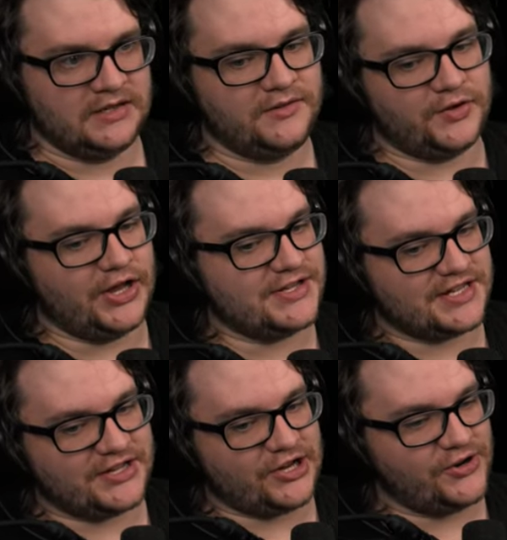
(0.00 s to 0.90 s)
For those
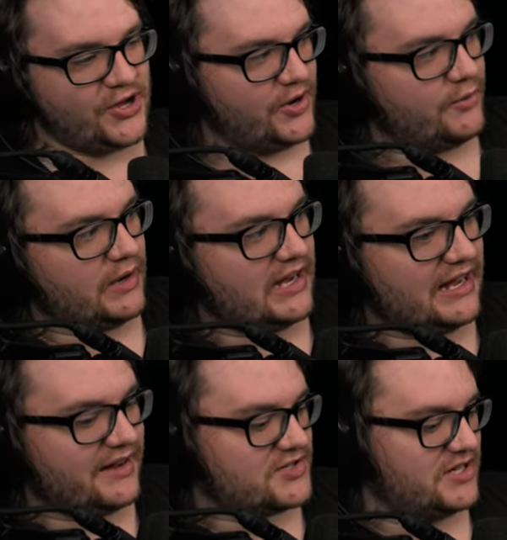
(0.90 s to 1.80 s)
that don't know, I
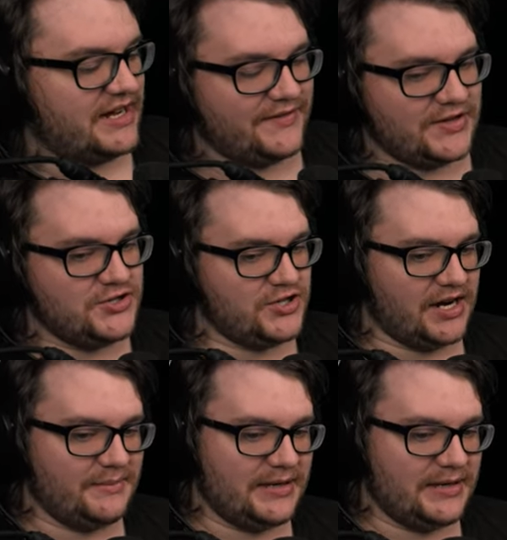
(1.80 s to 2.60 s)
actually have a geom-